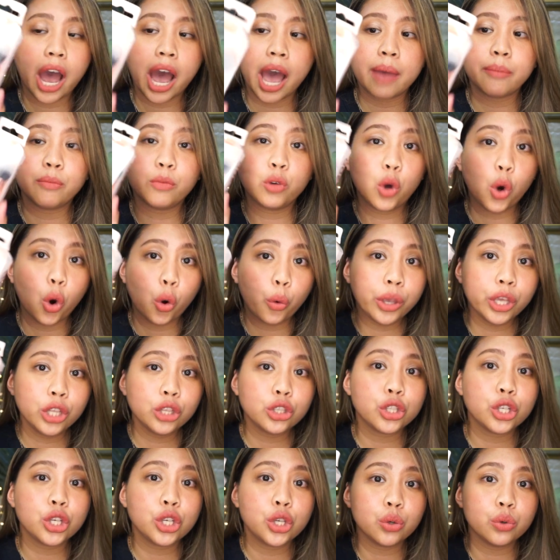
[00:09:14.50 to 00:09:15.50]
I'm going
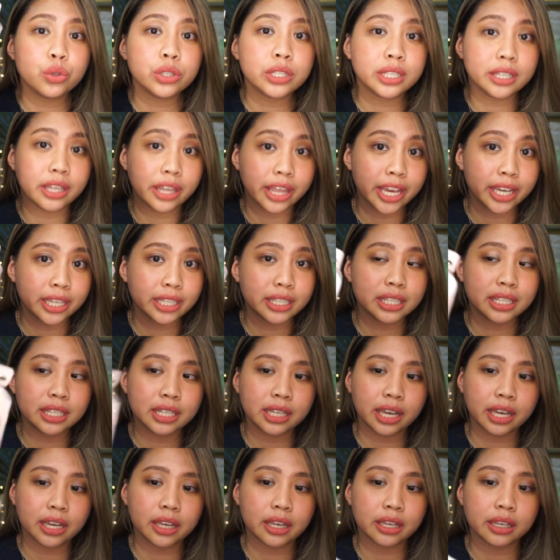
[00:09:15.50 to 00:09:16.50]
to use this
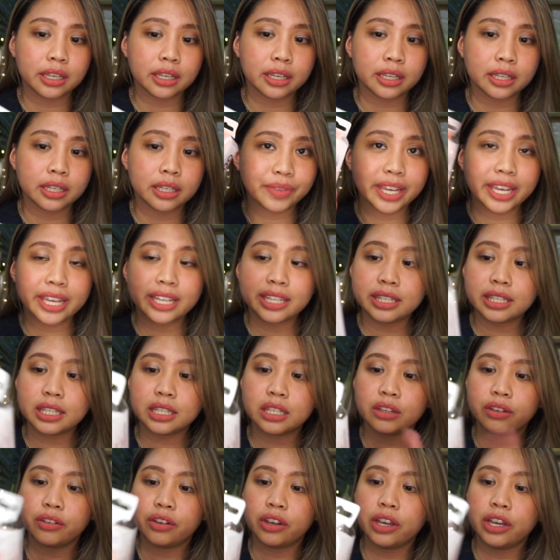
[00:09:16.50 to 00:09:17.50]
because
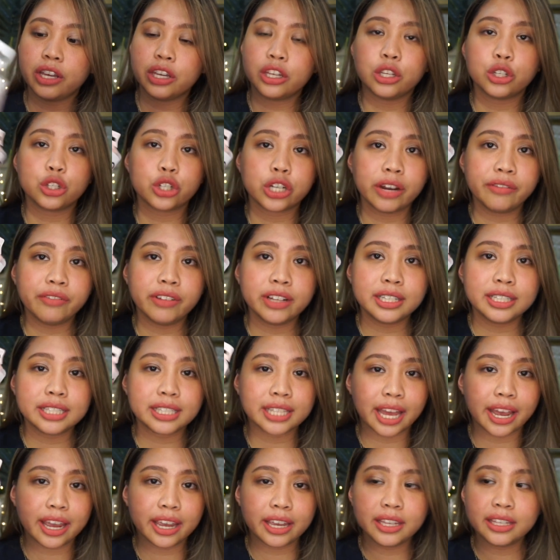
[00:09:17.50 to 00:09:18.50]
it's travel
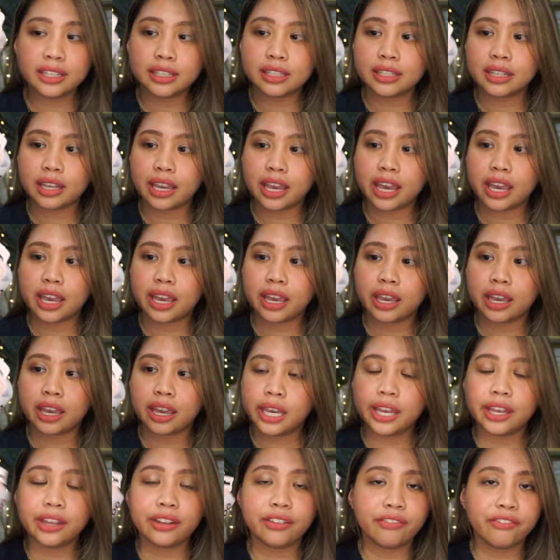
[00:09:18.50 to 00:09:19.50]
sized
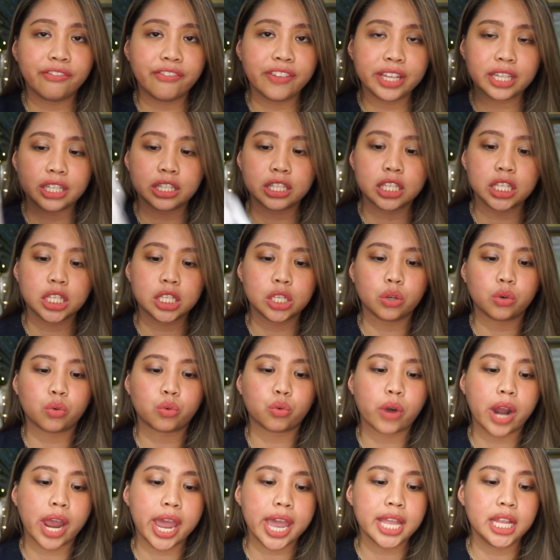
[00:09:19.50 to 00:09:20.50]
and it fits
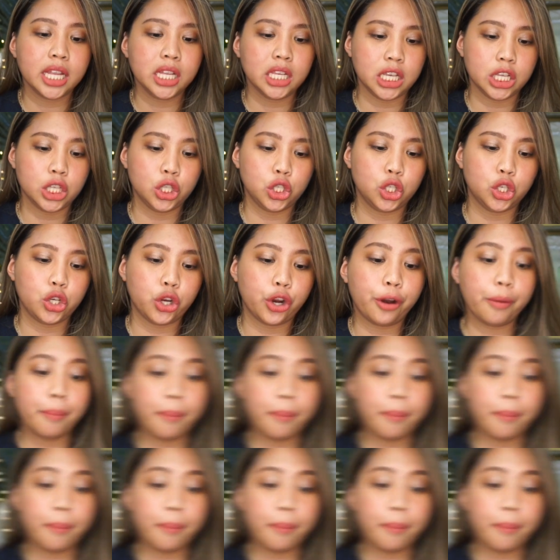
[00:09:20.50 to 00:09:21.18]
right into your